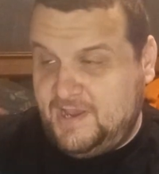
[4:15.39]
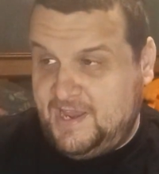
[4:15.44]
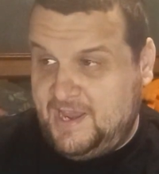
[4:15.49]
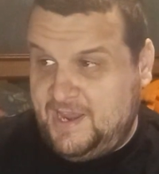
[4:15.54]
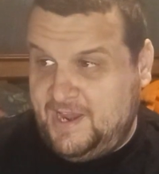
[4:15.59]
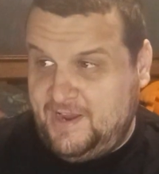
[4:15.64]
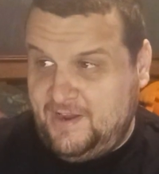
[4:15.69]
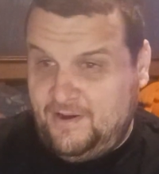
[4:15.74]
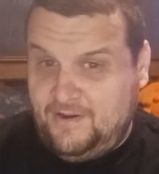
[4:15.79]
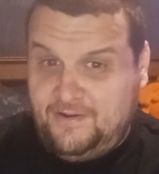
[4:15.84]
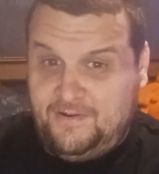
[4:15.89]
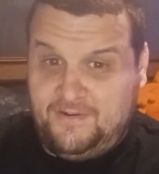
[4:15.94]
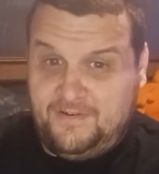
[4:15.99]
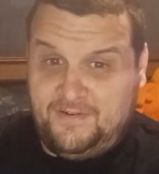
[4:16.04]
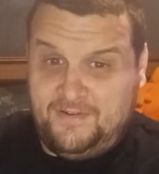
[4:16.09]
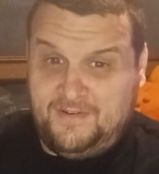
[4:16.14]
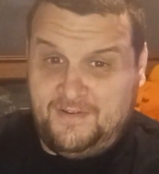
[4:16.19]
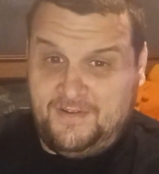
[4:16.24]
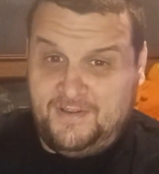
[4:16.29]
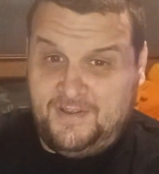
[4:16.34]
air,
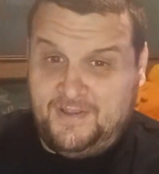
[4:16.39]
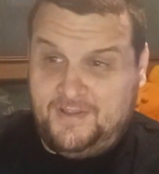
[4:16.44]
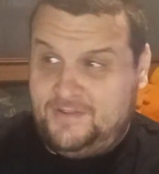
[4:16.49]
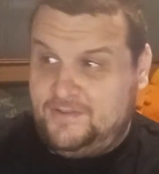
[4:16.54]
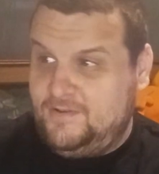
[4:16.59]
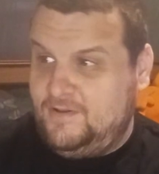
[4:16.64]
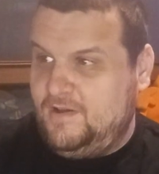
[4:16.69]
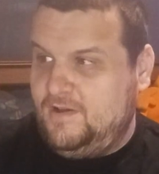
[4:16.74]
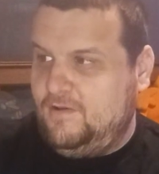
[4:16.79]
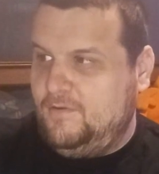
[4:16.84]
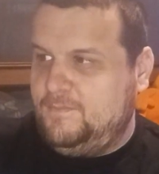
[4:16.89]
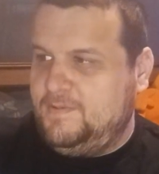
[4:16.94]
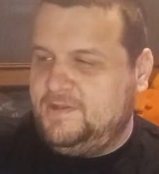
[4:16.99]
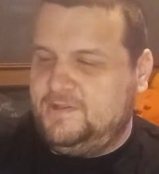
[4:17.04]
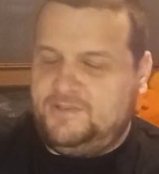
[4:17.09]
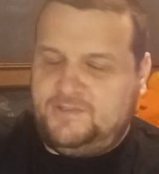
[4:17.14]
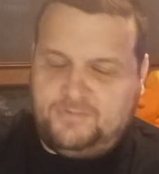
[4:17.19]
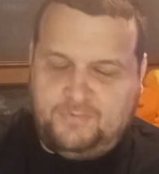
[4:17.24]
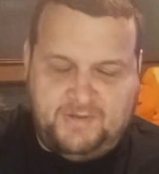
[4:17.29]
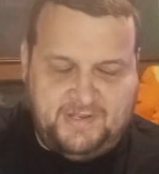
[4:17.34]
to
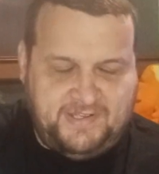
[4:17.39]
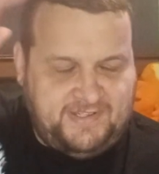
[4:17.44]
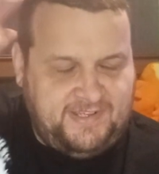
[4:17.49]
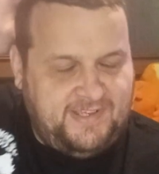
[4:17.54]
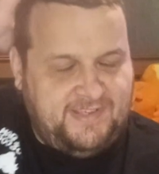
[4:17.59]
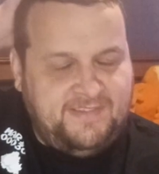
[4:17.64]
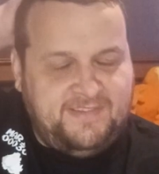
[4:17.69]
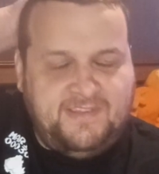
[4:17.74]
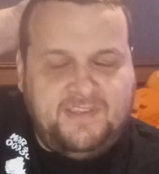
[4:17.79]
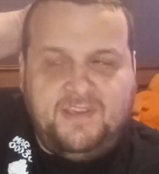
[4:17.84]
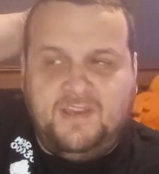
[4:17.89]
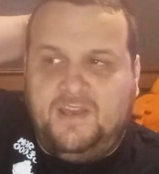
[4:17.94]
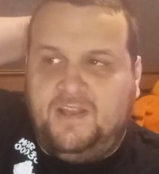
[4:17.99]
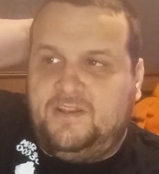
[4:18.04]
open switches.